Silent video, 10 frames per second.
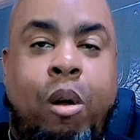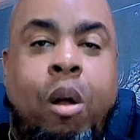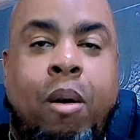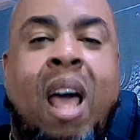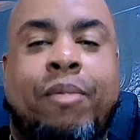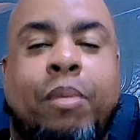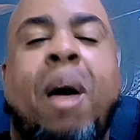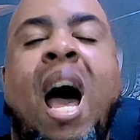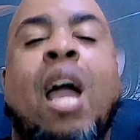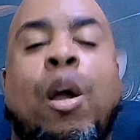have some
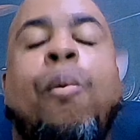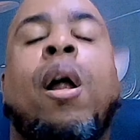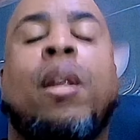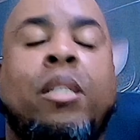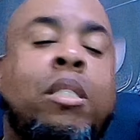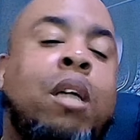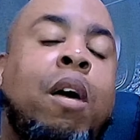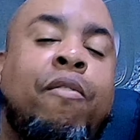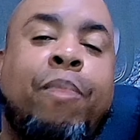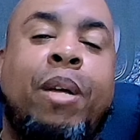high quality
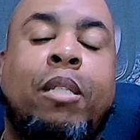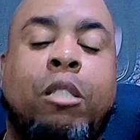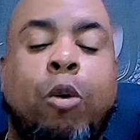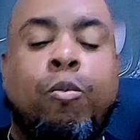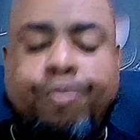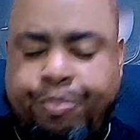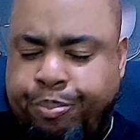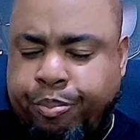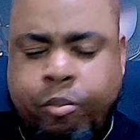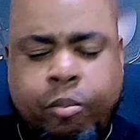stuff, man. So,
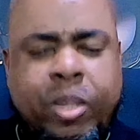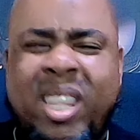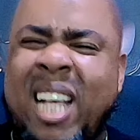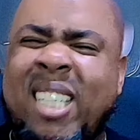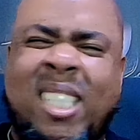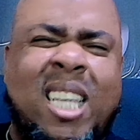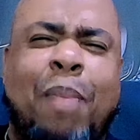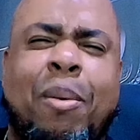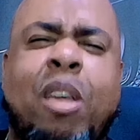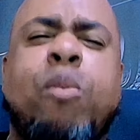as I said,
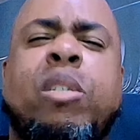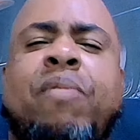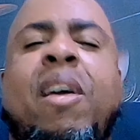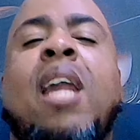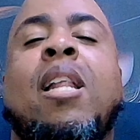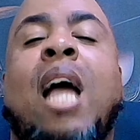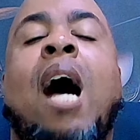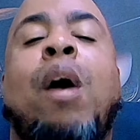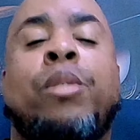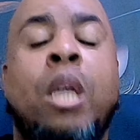I'm a huge fan of the
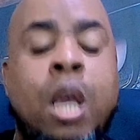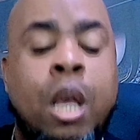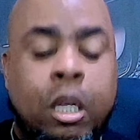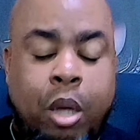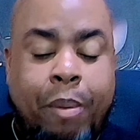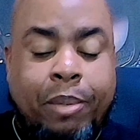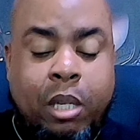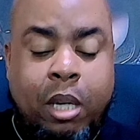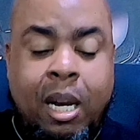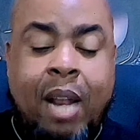house. So I was
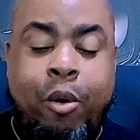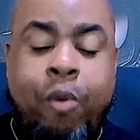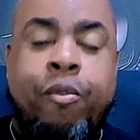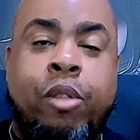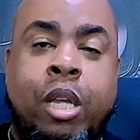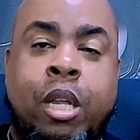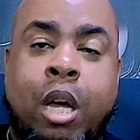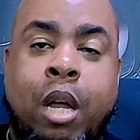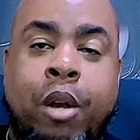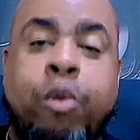looking at over
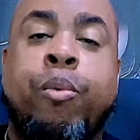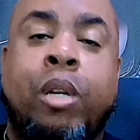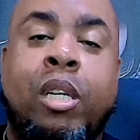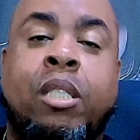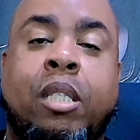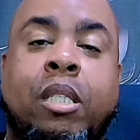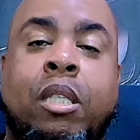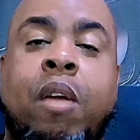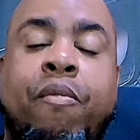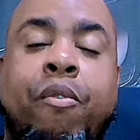the new
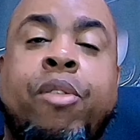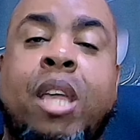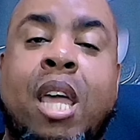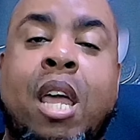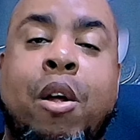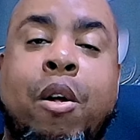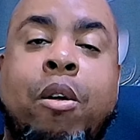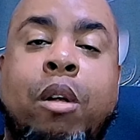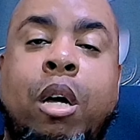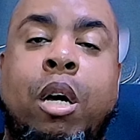releases for the year,
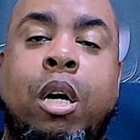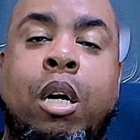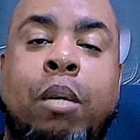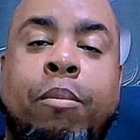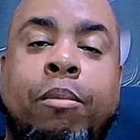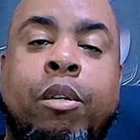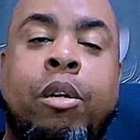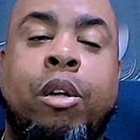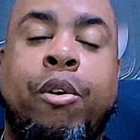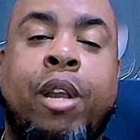
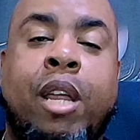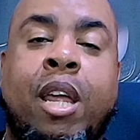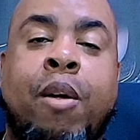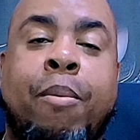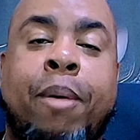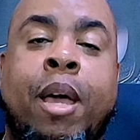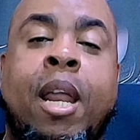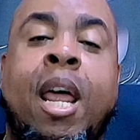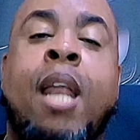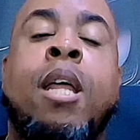earlier in the year, man. And